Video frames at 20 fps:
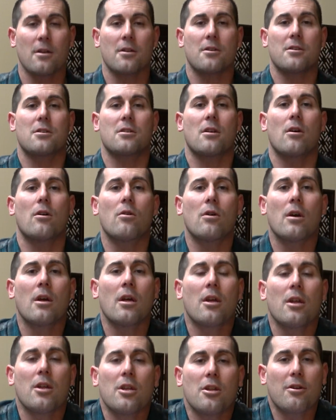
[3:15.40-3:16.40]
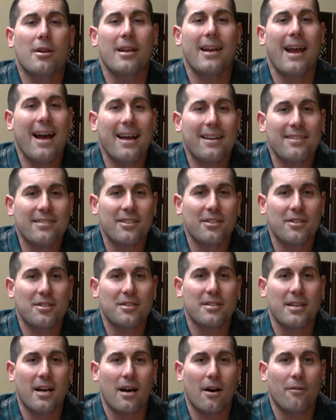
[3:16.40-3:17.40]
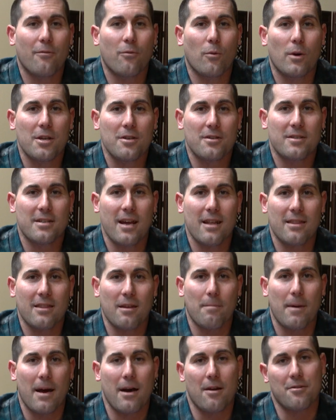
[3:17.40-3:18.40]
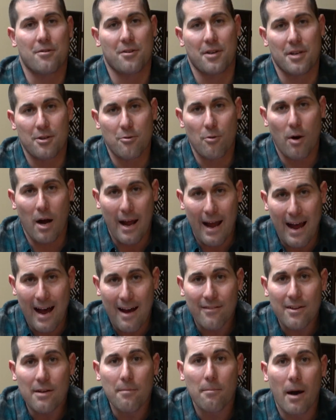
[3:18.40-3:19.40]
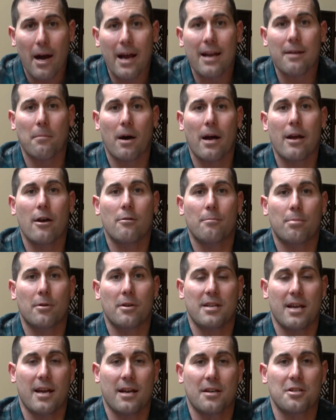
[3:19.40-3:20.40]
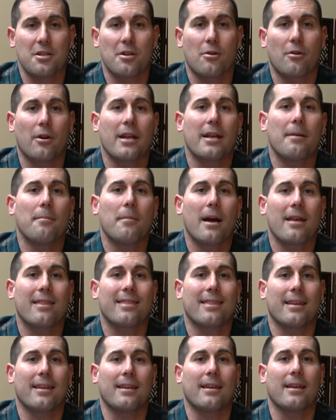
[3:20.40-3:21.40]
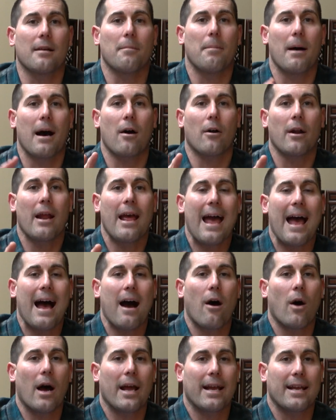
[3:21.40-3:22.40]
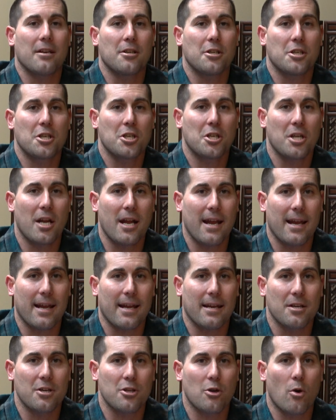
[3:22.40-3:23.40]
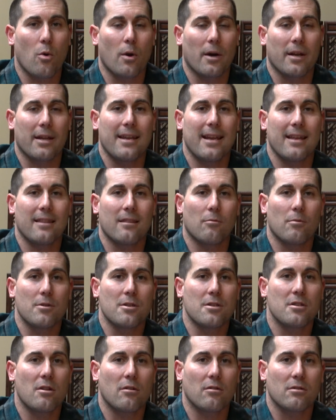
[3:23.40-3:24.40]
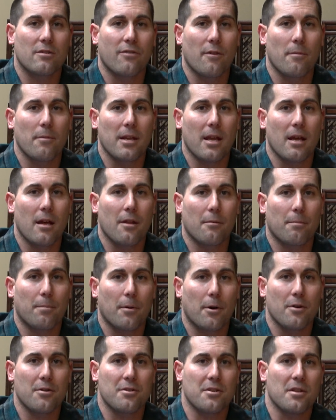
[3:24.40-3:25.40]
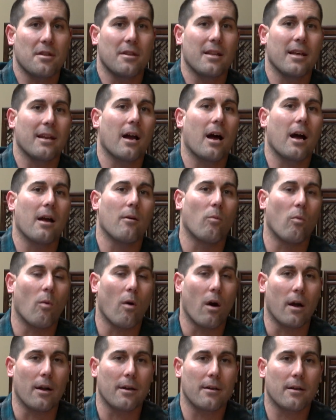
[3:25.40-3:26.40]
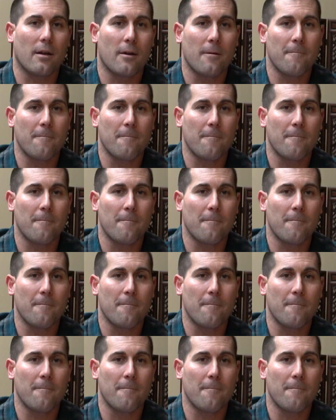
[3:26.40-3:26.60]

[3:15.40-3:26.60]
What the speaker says: So you can ask yourself, when you set the boundary, do I have in mind my own protection, or am I thinking about how I can change or get the results from the other person that I want?